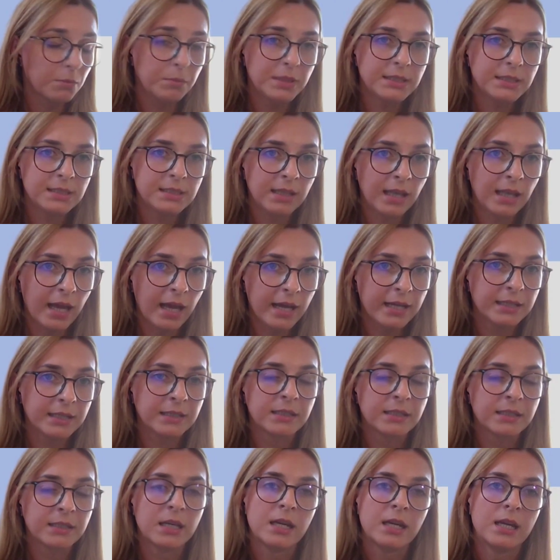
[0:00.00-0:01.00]
busy
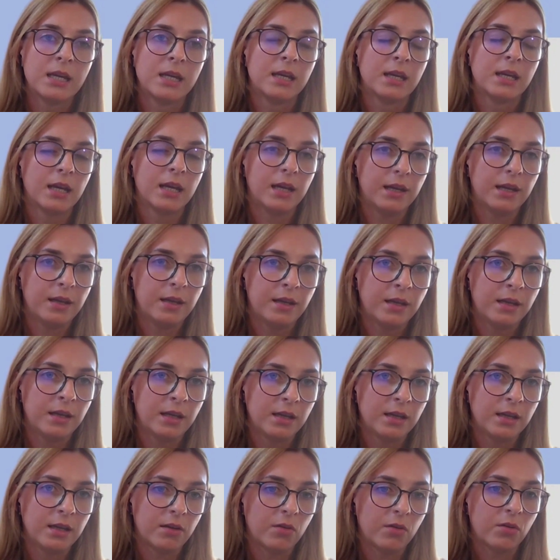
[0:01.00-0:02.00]
line,
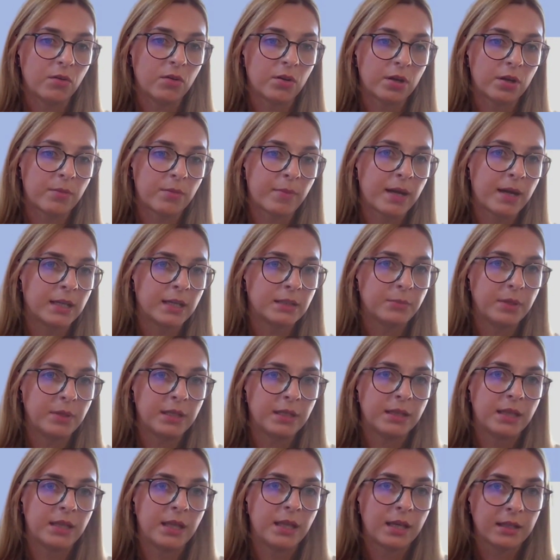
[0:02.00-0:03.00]
or might
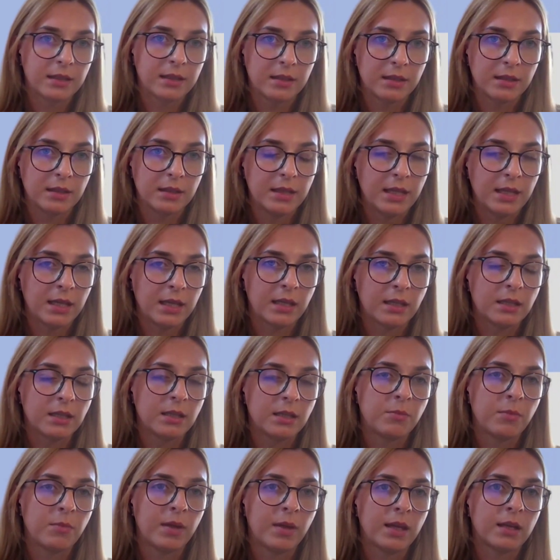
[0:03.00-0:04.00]
be that the
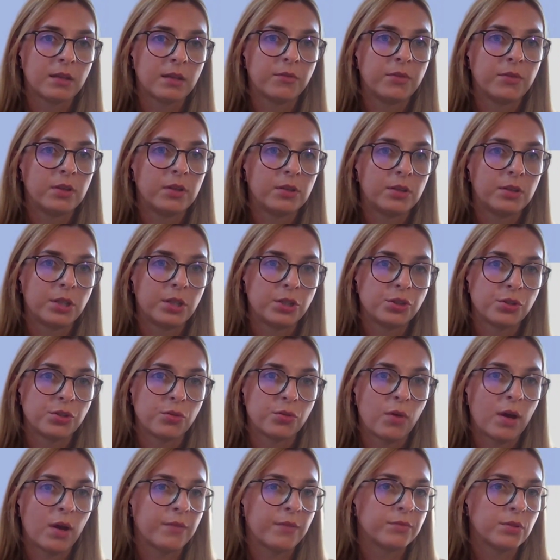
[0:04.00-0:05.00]
email will
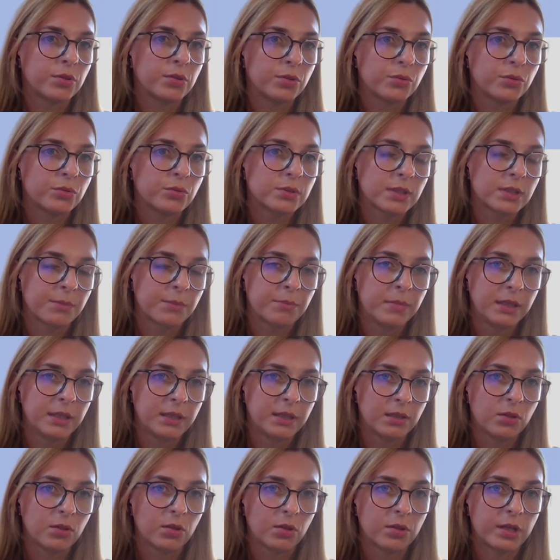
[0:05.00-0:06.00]
reach you after you
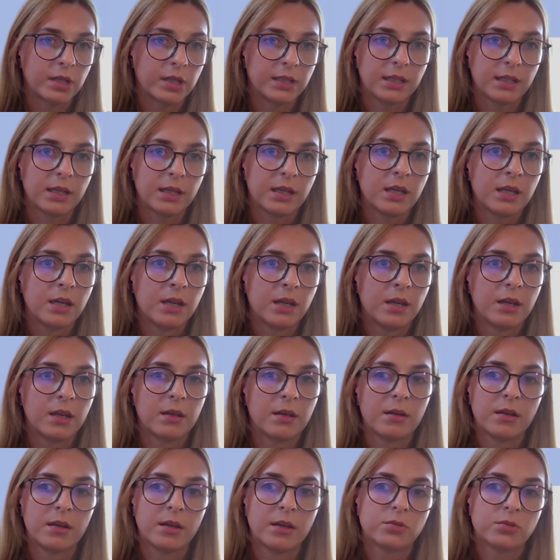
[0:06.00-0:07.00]
submitted already.
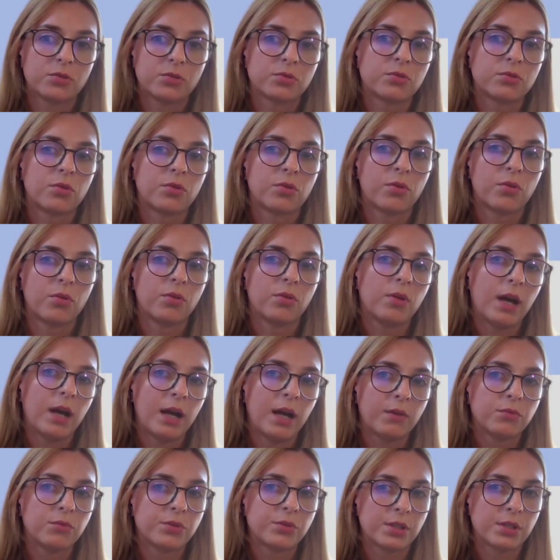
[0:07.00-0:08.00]
So
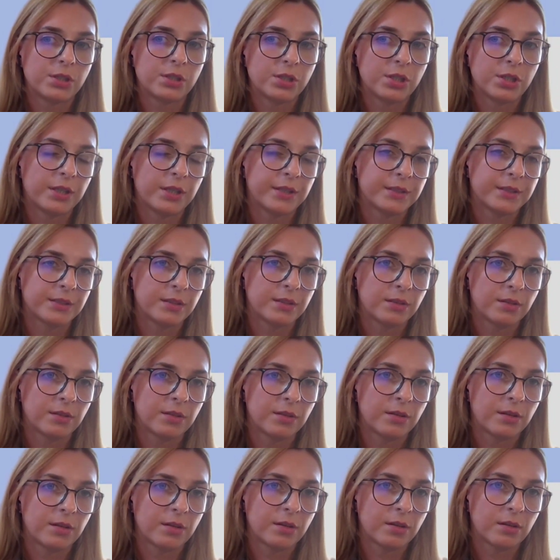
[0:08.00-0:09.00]
I would suggest,
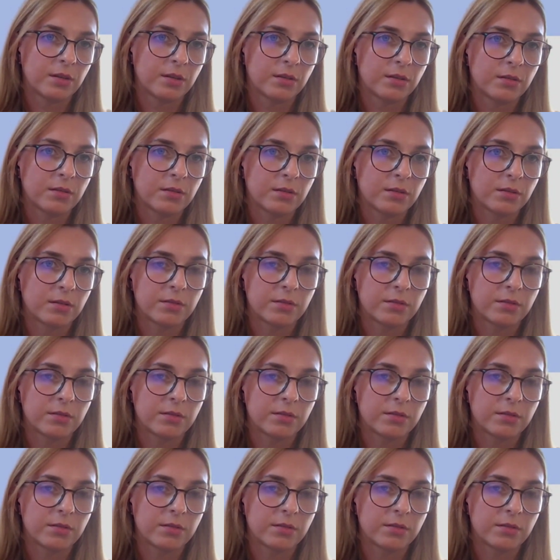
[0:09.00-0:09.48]
but